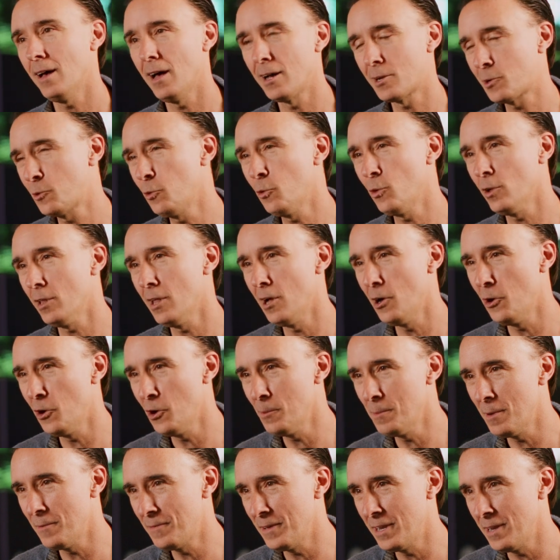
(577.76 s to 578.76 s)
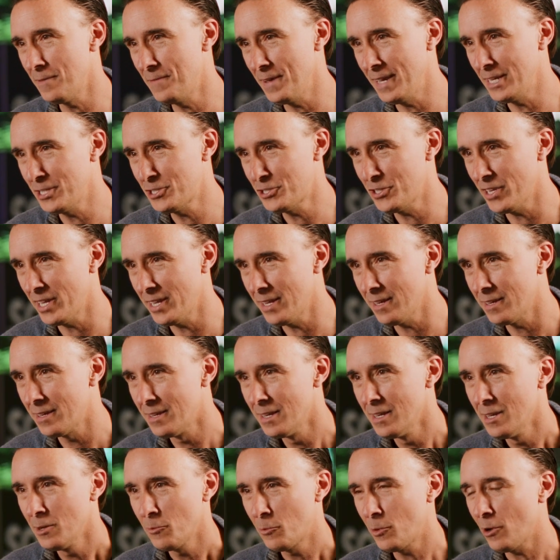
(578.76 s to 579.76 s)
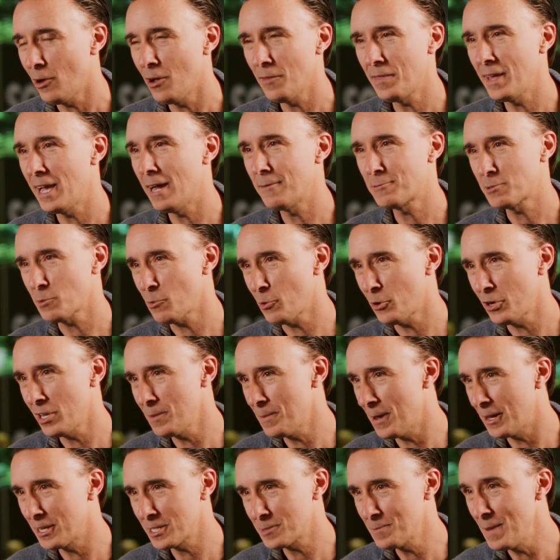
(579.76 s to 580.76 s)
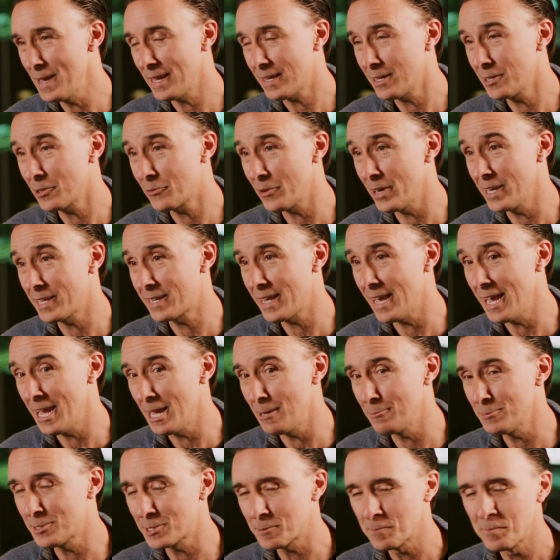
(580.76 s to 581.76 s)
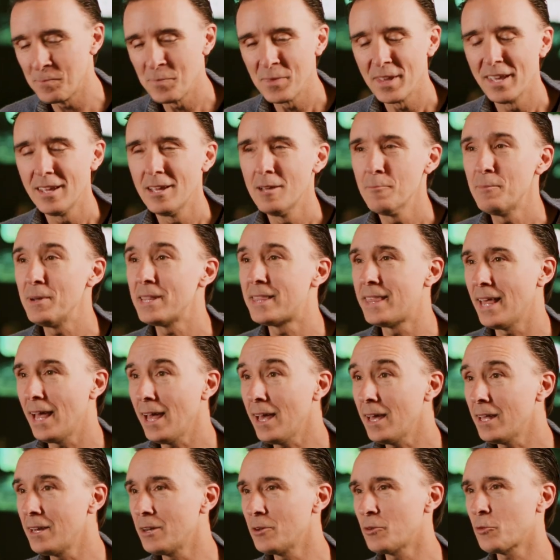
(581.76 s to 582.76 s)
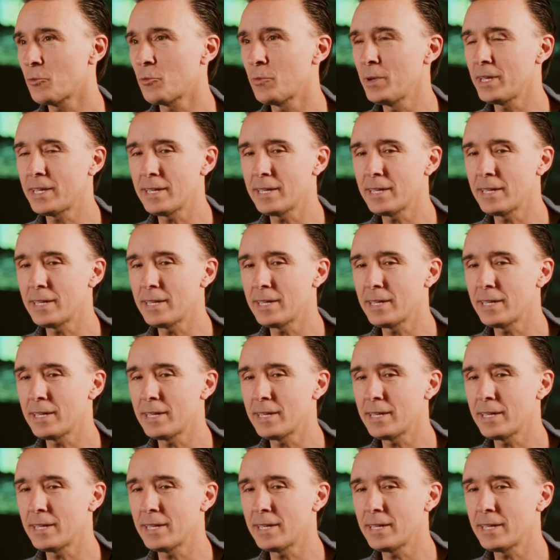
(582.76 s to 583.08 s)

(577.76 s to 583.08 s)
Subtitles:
a cool home of innovation where all they have to worry about is making great games. But then we